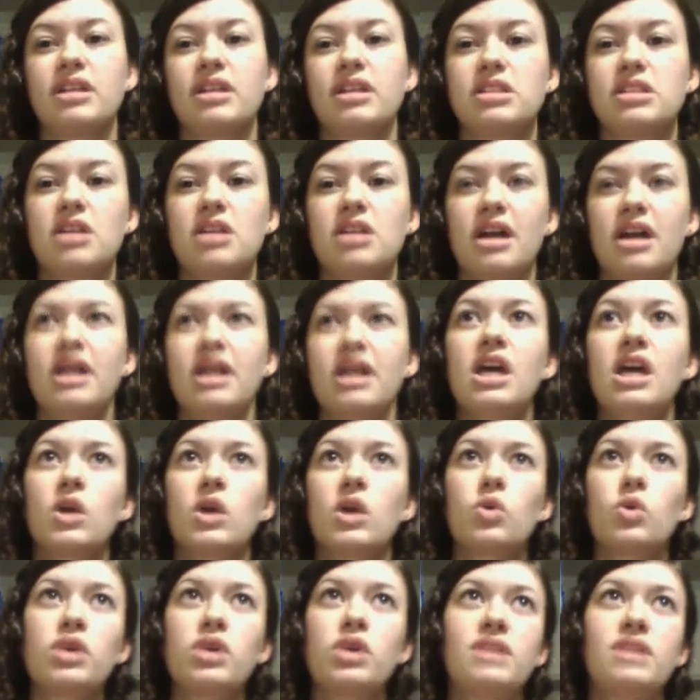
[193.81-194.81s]
It's not
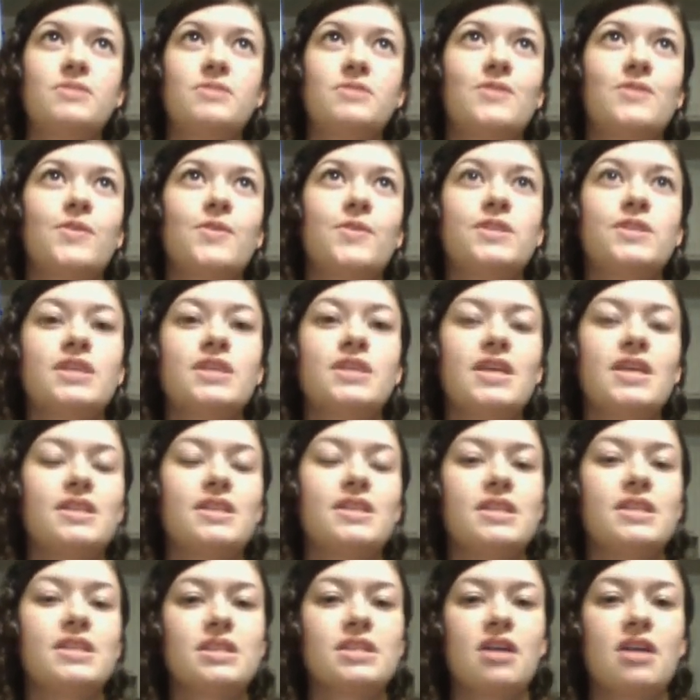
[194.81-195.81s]
creative differences,
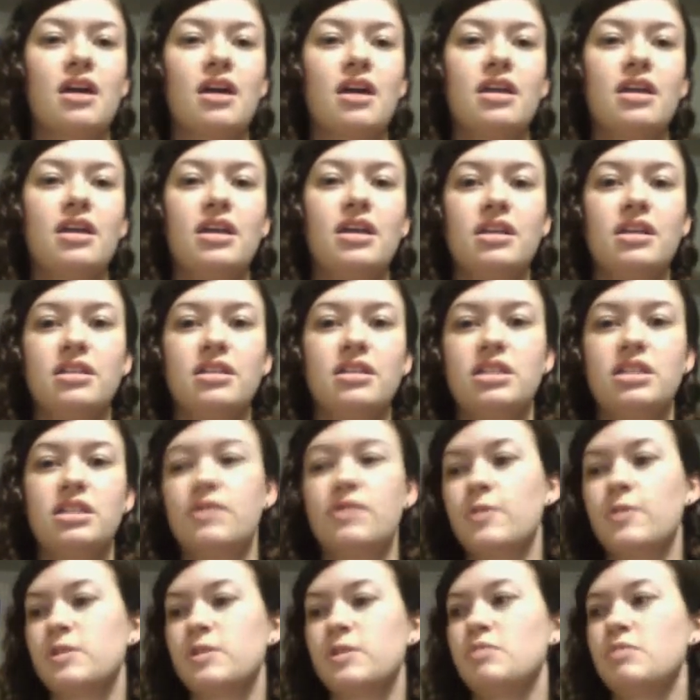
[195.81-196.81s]
it's not
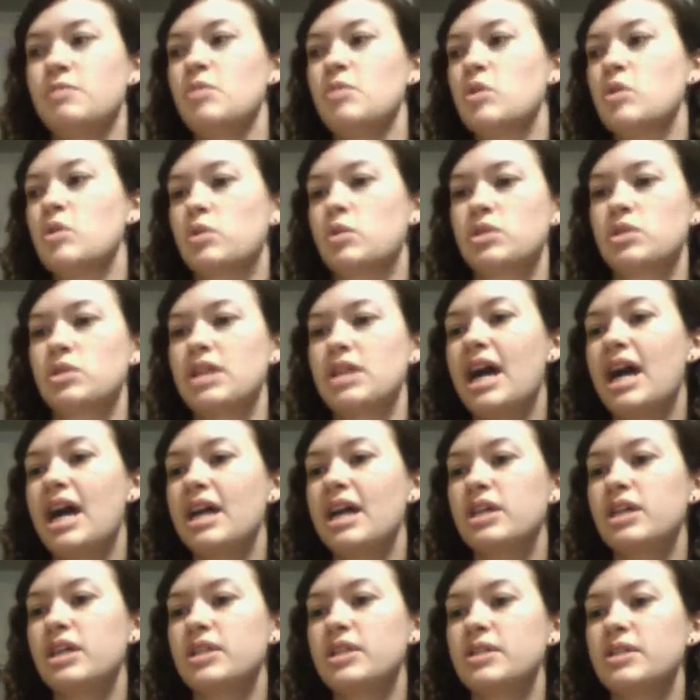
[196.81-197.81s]
difference in musical
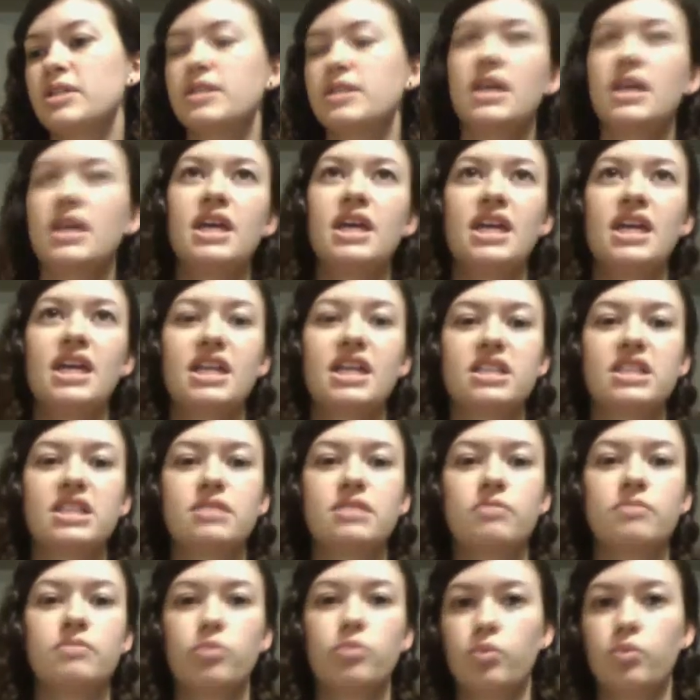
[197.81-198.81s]
styles,
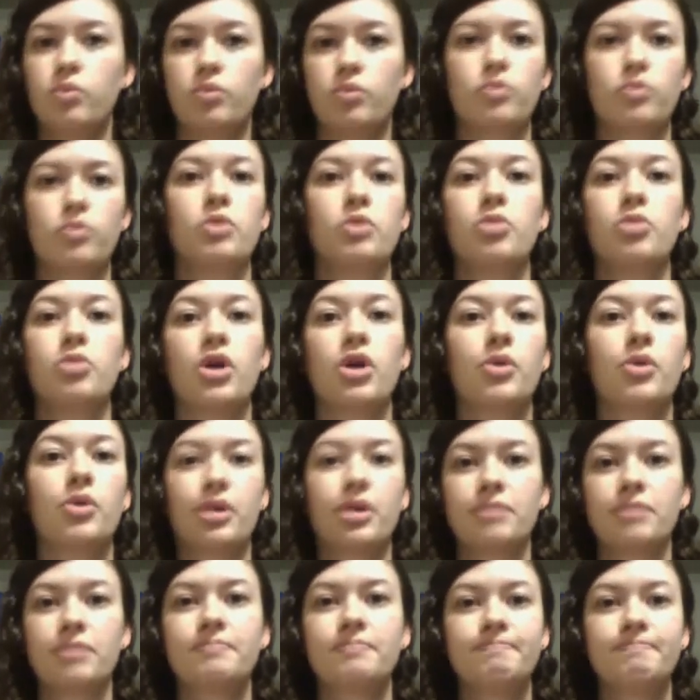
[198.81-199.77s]
it's we're broke.